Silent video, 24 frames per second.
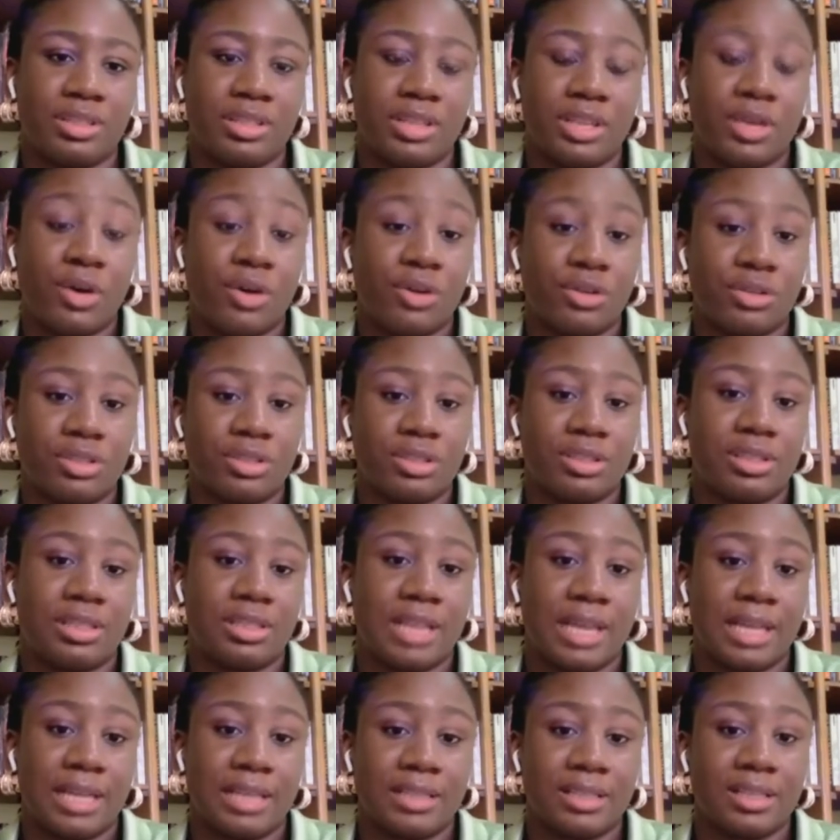is a cost
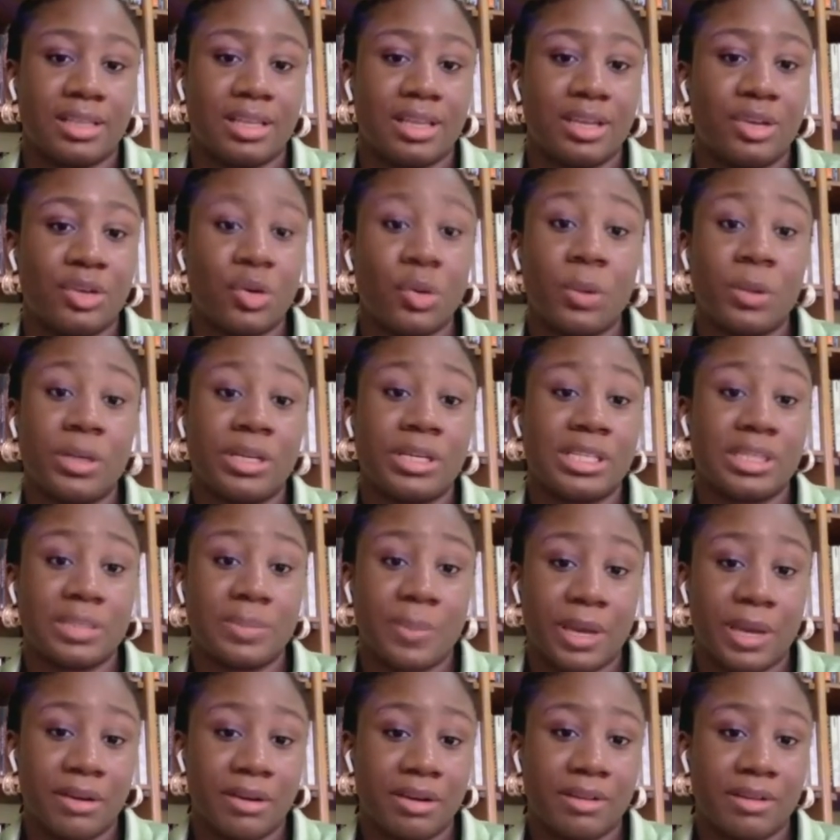that nobody is
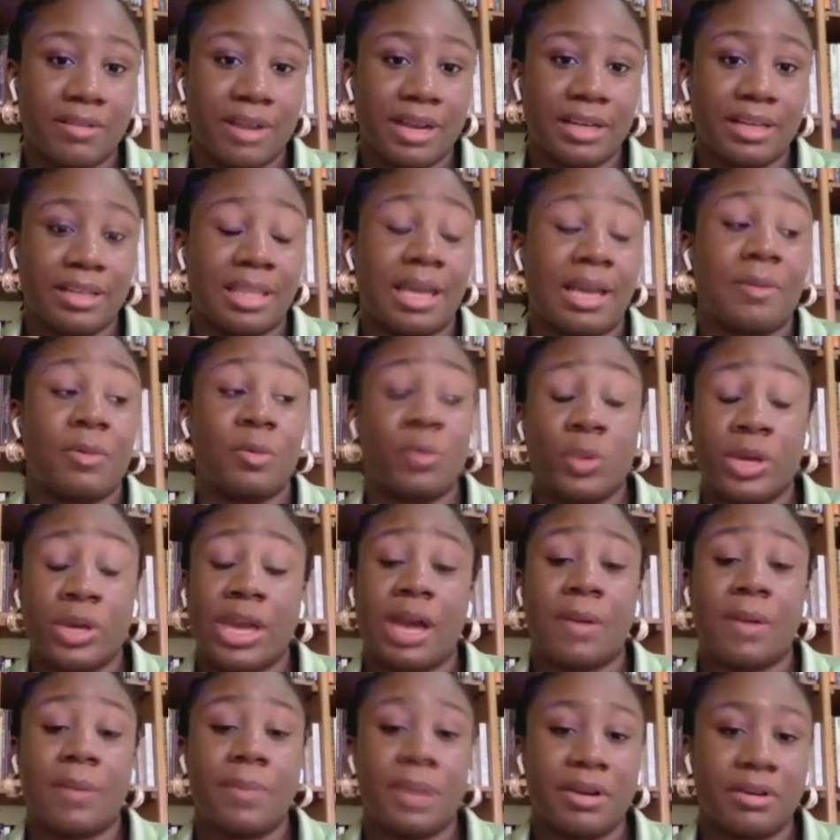bearing that
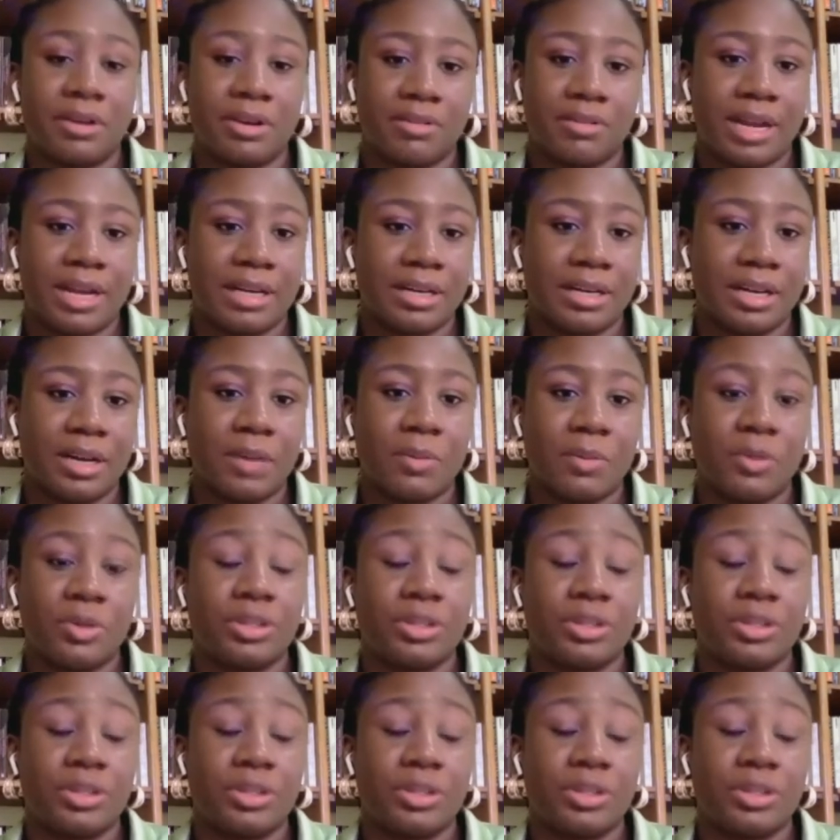we are bearing right now.